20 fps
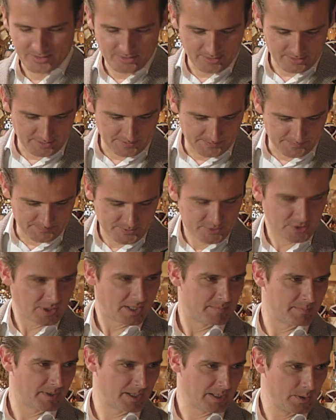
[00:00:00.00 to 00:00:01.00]
So,
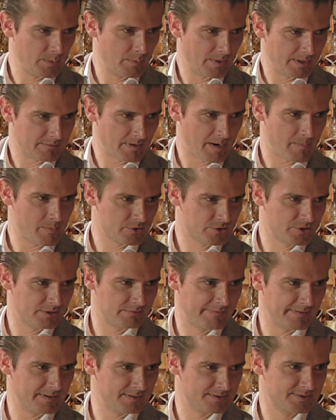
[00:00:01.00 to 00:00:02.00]
shall I make you one Ramos
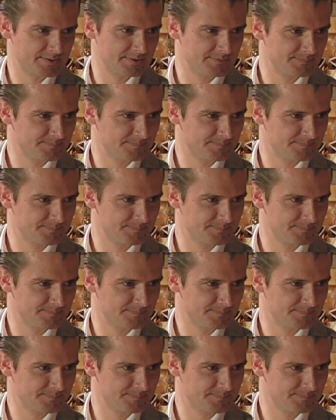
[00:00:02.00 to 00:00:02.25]
Gin Fizz?